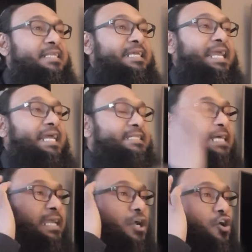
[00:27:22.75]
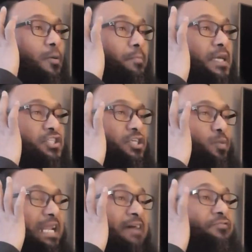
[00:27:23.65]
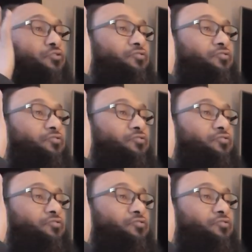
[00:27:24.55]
The entire commission will have to